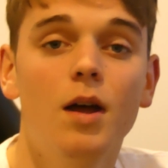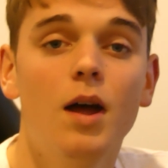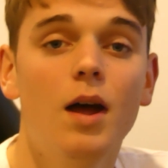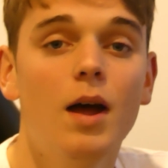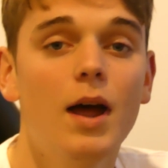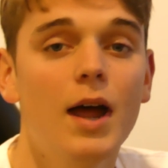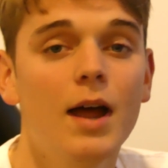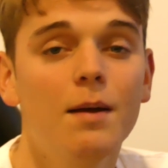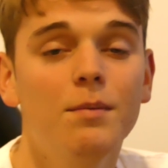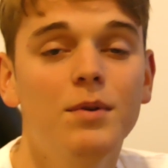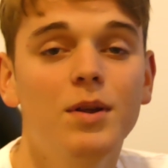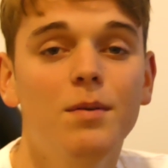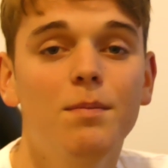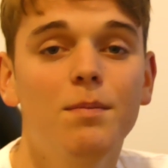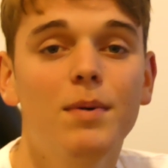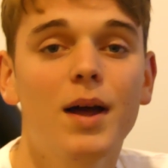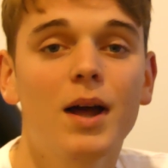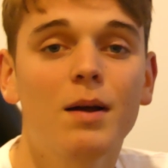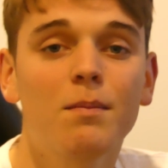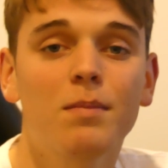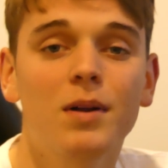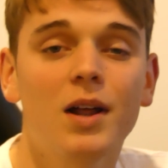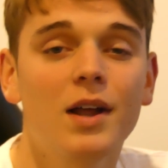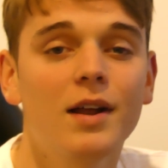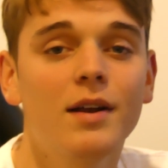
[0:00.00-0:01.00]
AMD
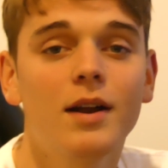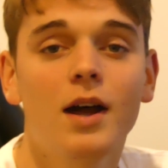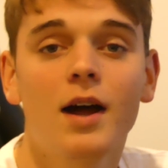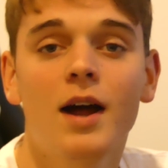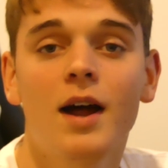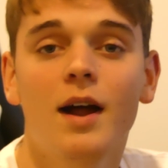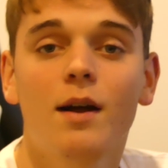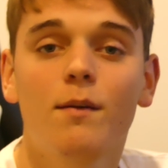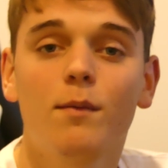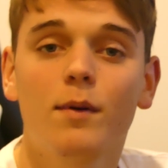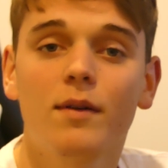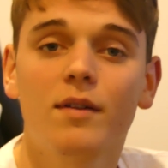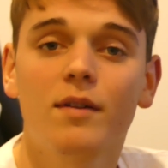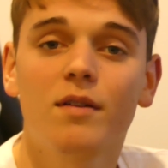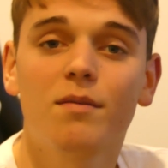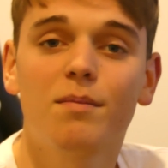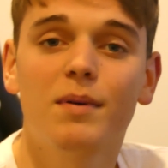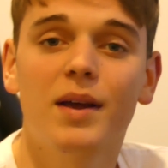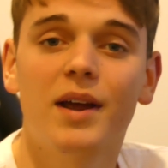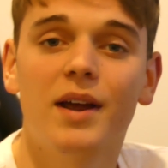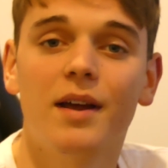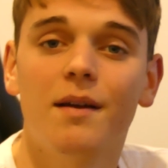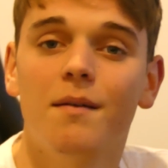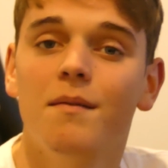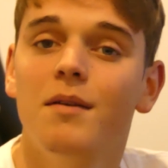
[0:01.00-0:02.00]
backplate, I had one
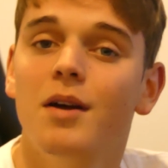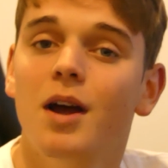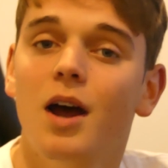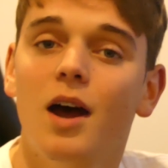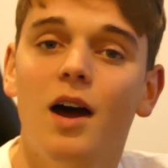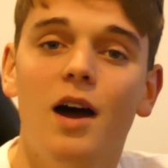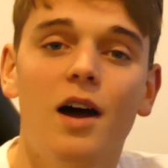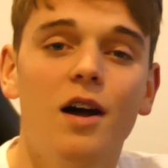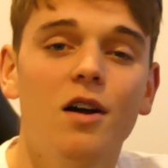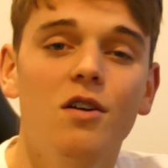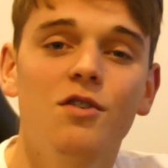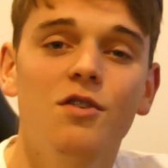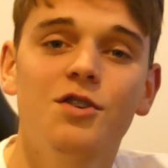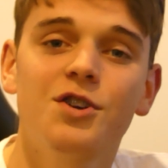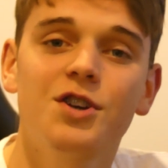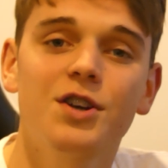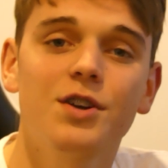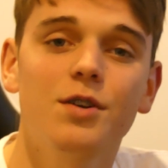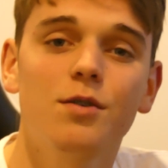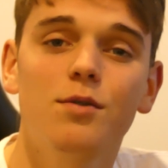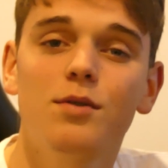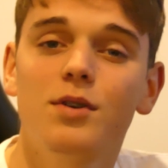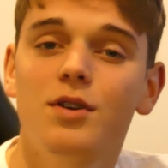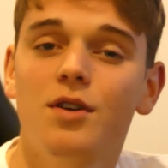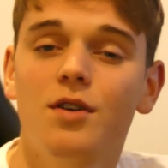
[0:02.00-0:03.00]
spare. IO
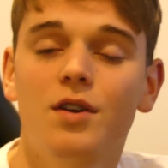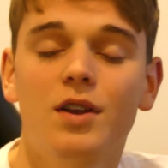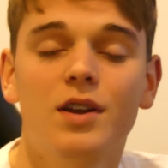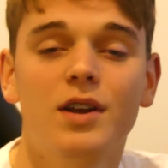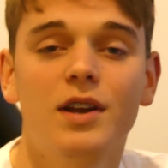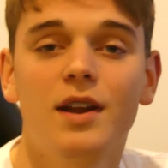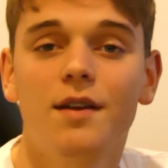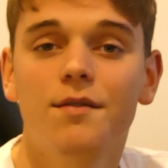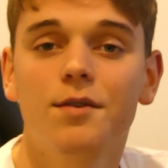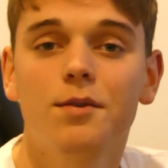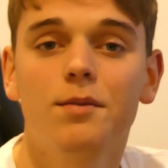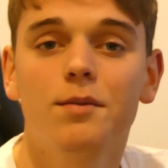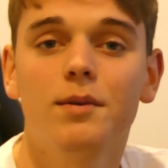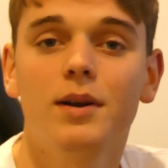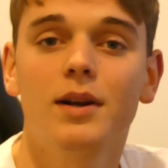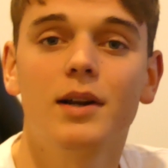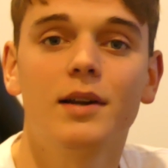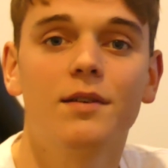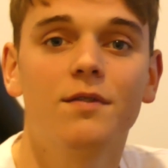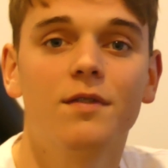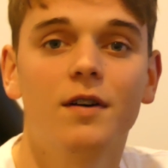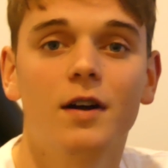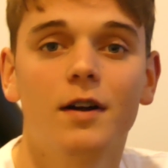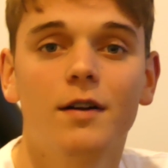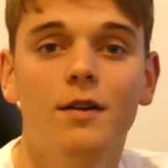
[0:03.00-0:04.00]
shield, you can never
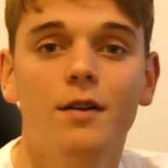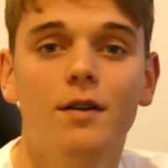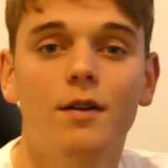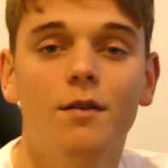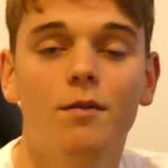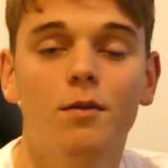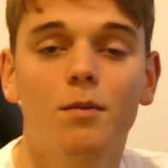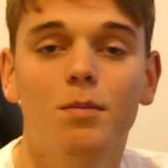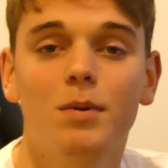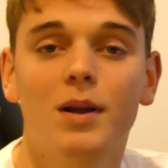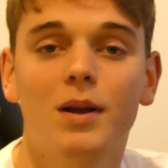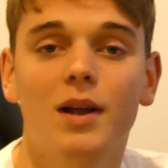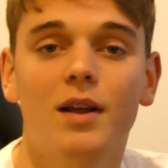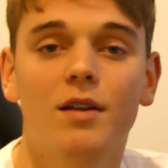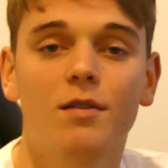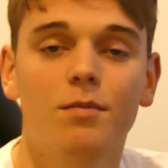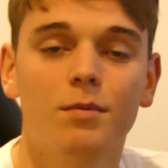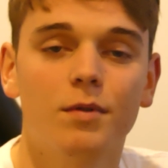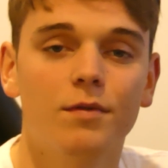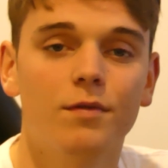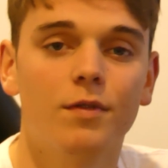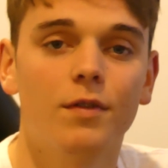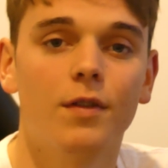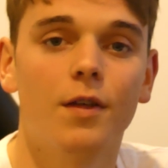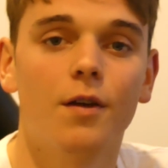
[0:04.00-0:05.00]
really find a
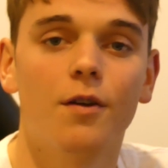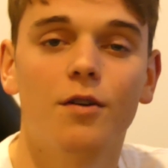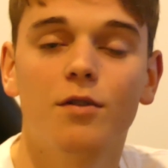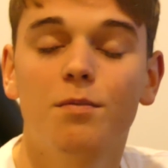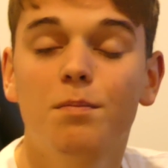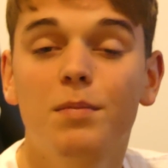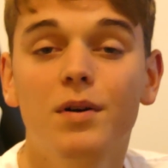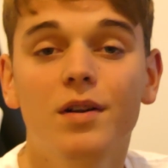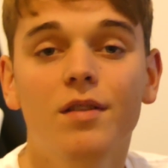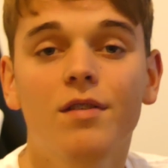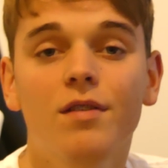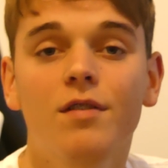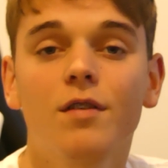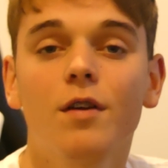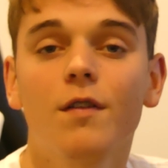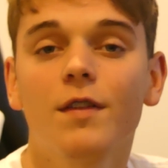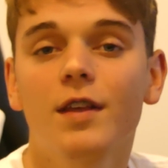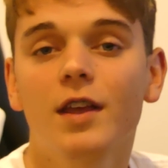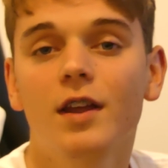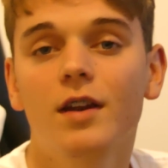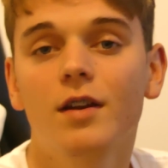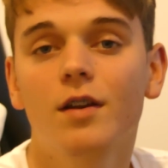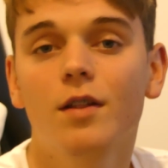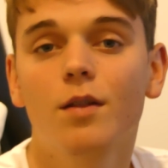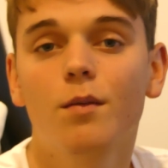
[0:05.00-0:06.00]
replacement for those, but it's not
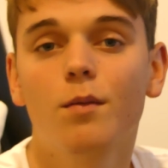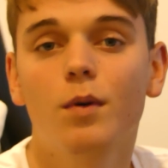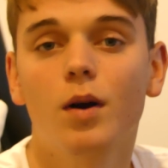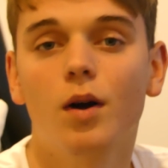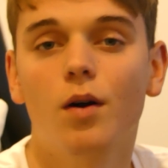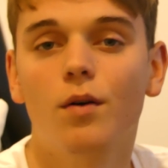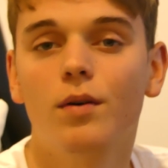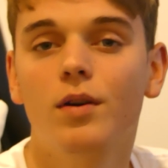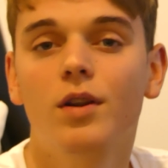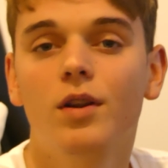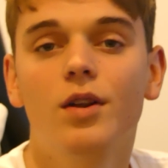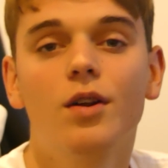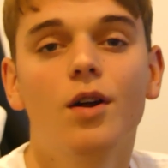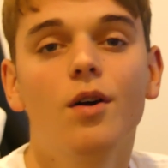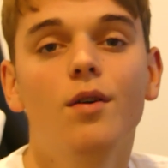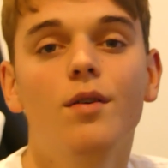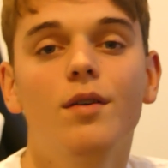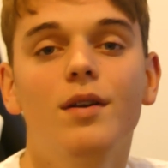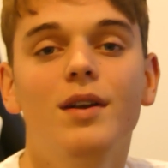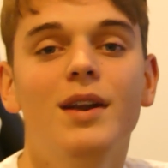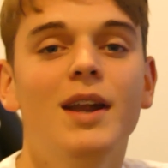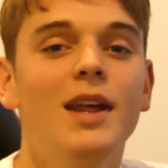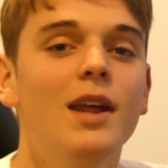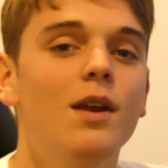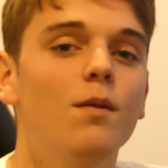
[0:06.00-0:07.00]
the end of the world. You don't
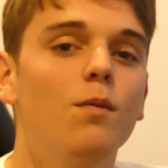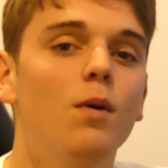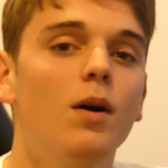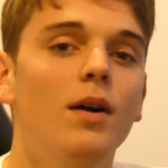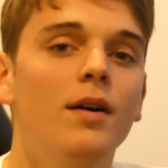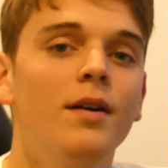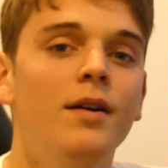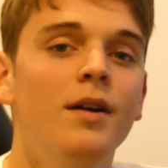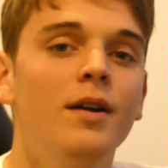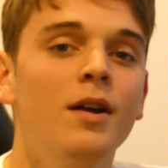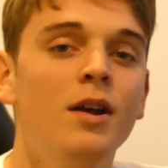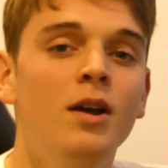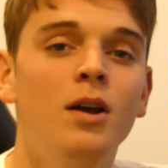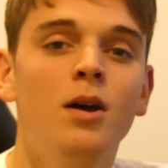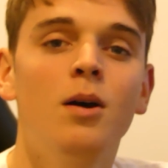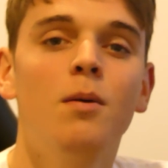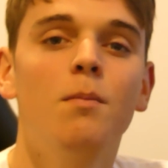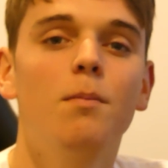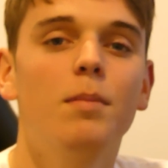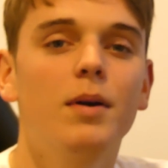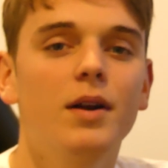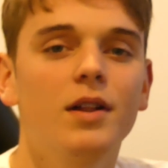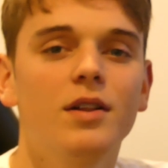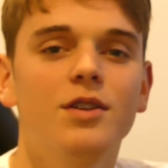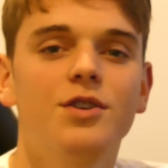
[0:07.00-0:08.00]
need one,
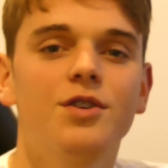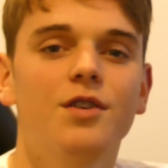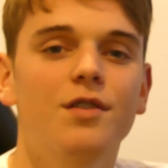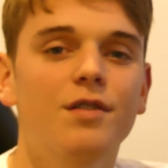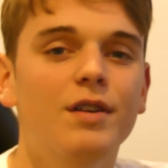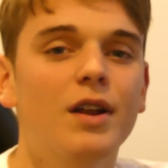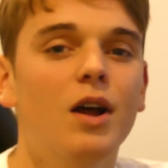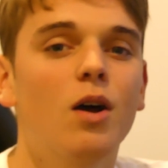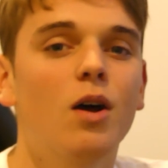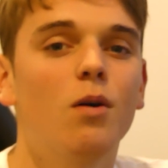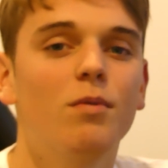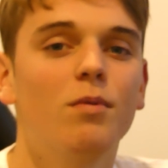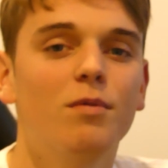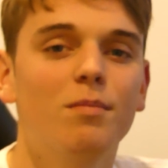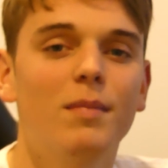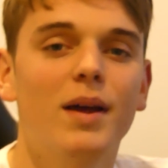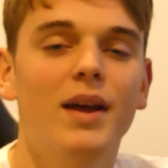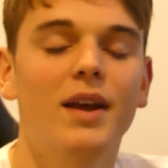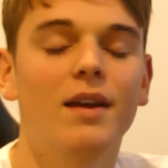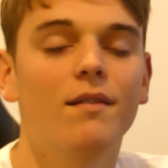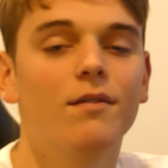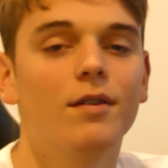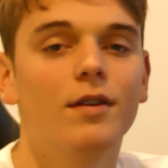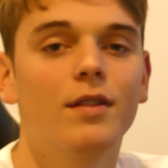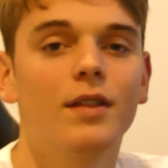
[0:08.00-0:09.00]
but it just helps
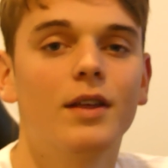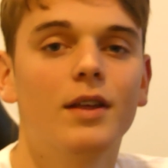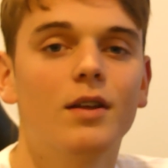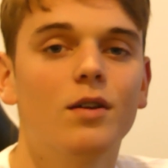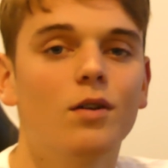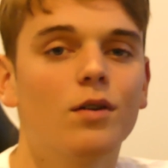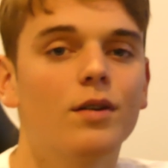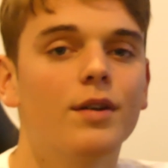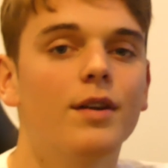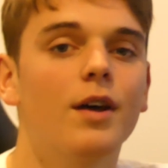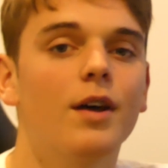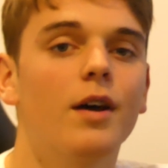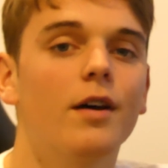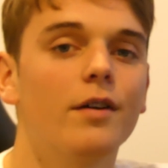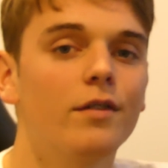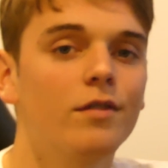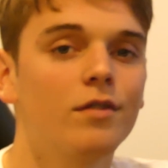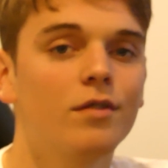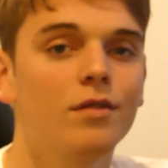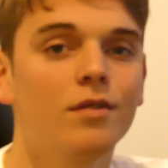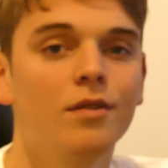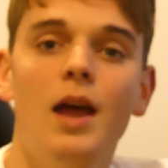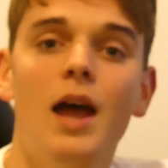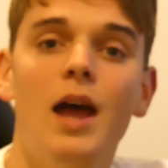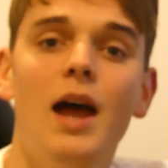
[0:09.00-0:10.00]
make everything look nice.
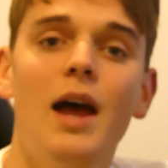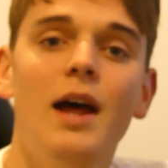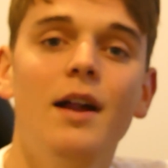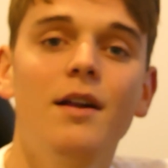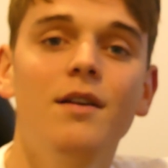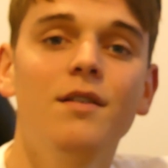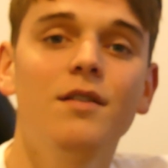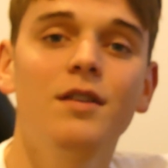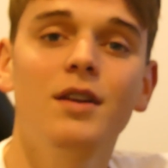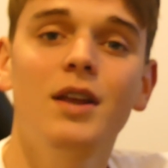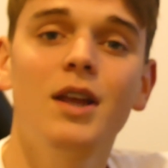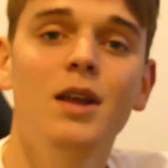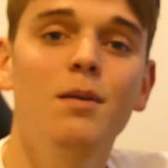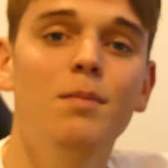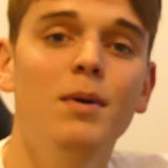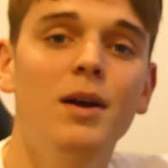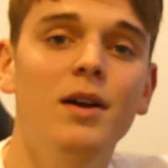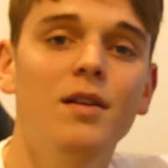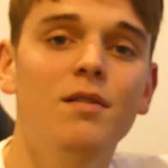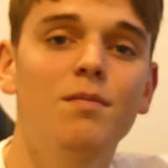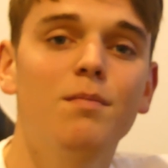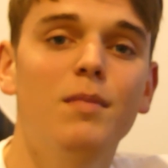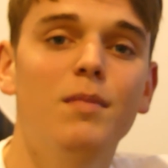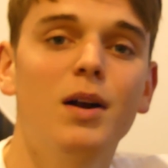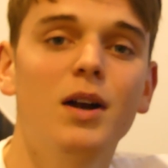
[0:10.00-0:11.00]
And
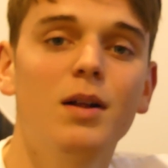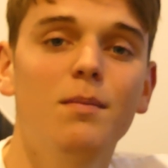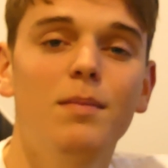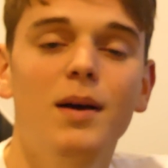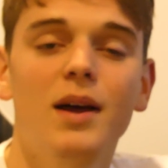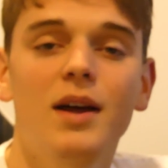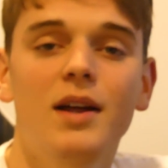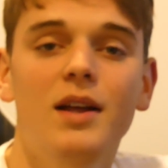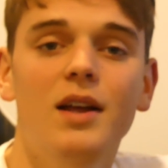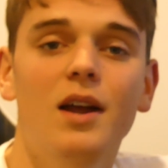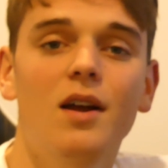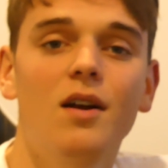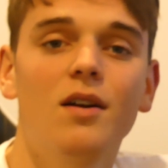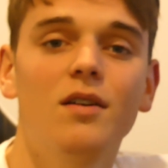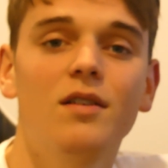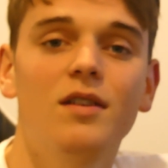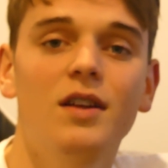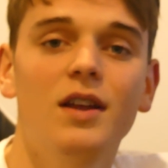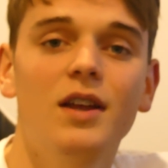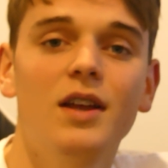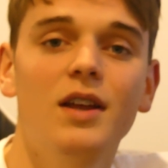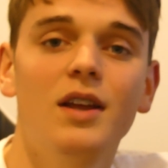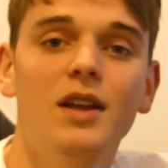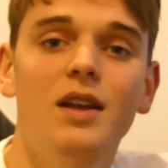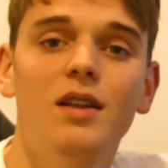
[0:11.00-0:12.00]
eBay's money back
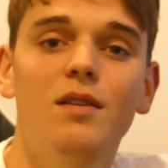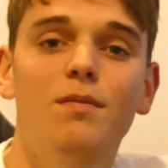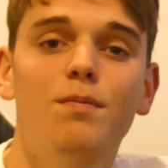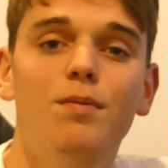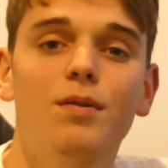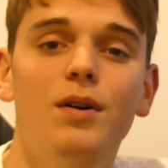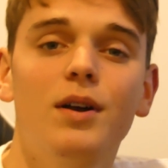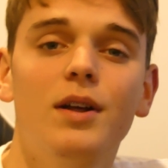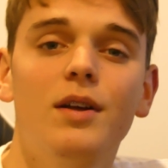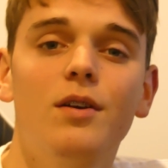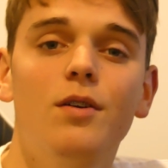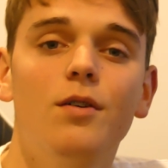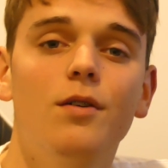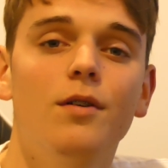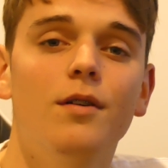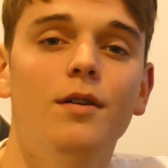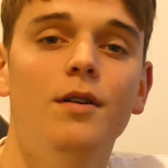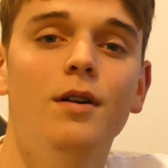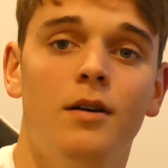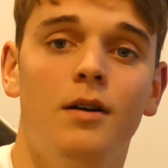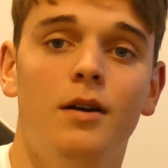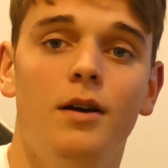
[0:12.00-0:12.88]
guarantee is pretty good.